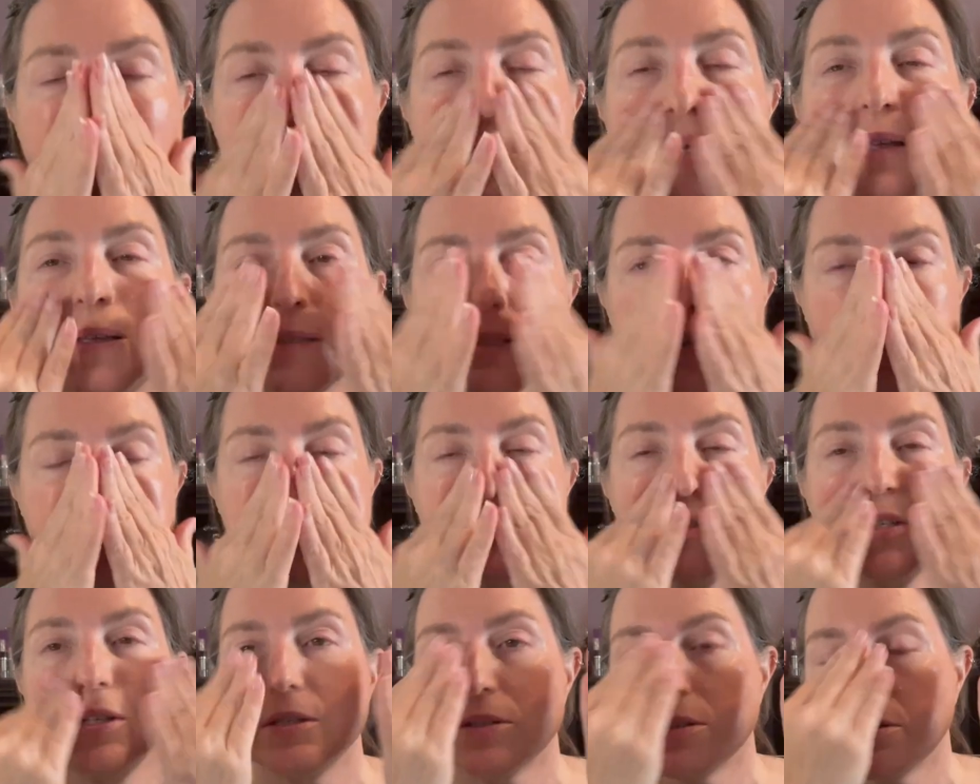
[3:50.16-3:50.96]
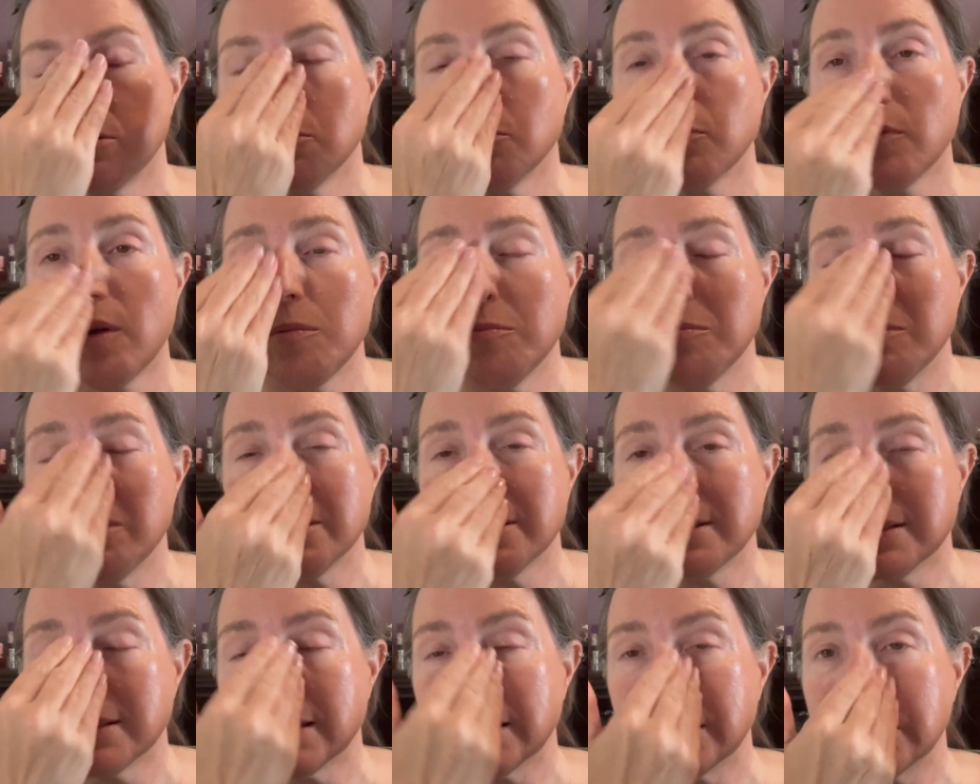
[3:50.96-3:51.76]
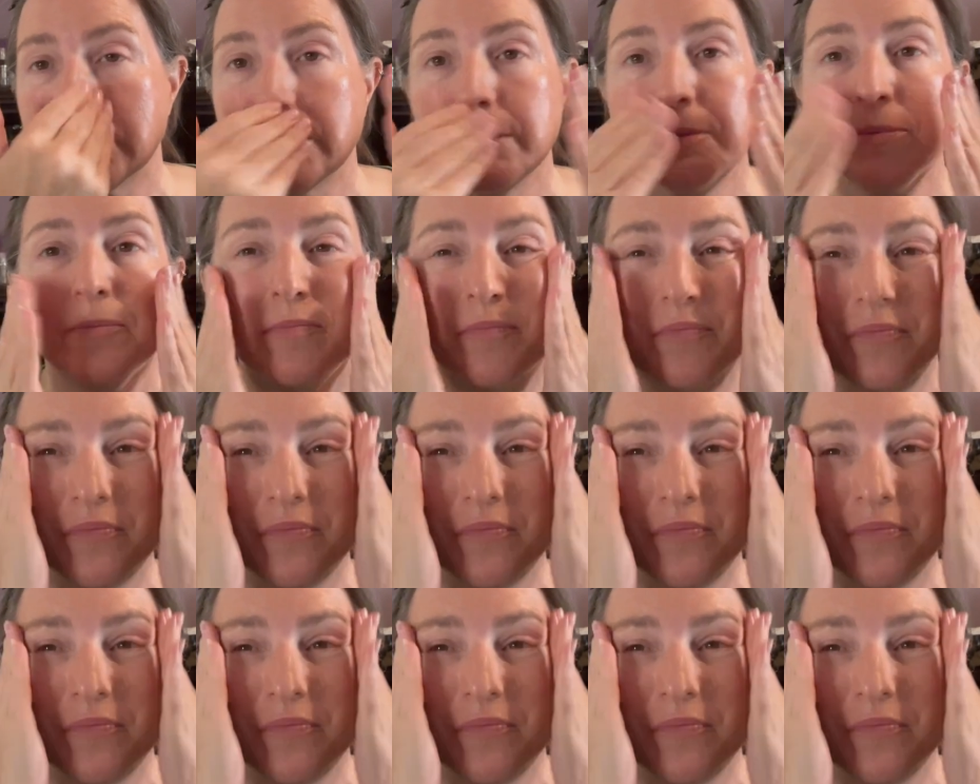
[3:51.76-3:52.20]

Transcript: So you rub this in